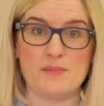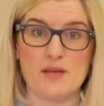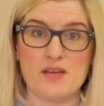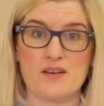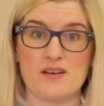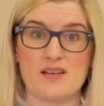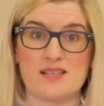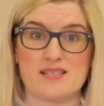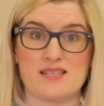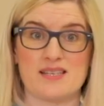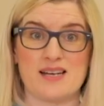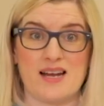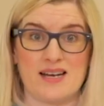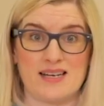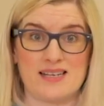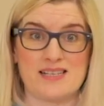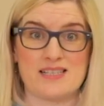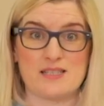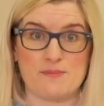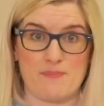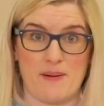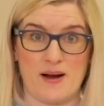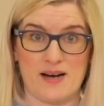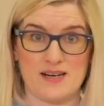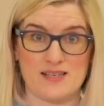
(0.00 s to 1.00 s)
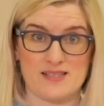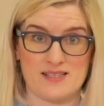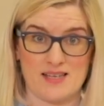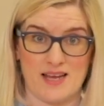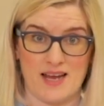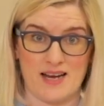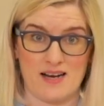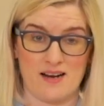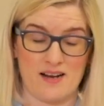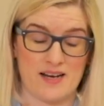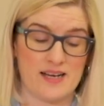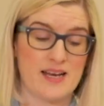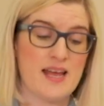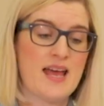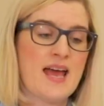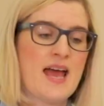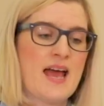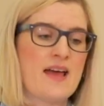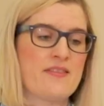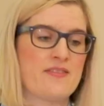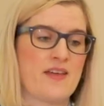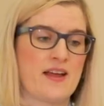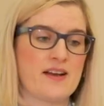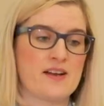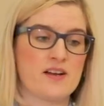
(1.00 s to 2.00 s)
mucus and any spare saline.
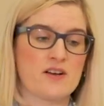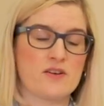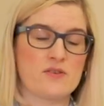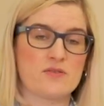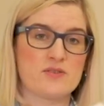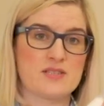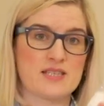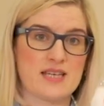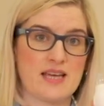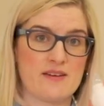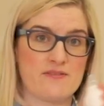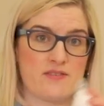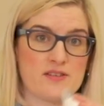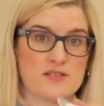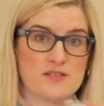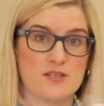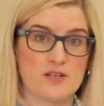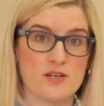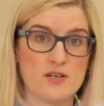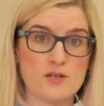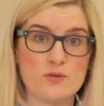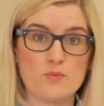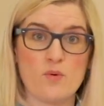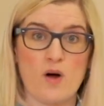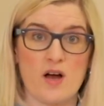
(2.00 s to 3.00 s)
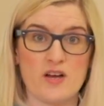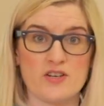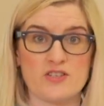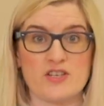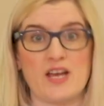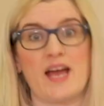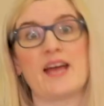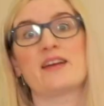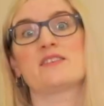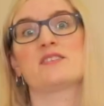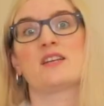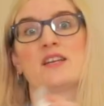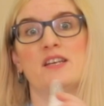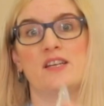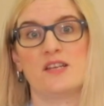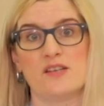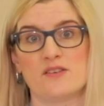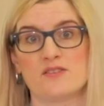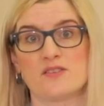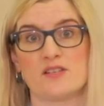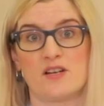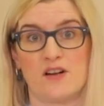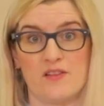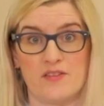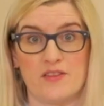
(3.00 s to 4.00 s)
Then you're going to give this a good wash out and
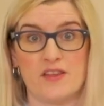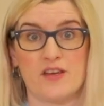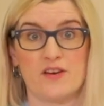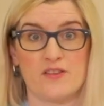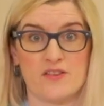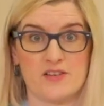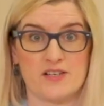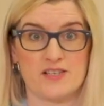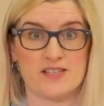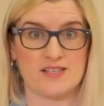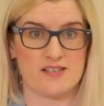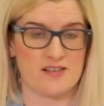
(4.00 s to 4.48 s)
use it on the other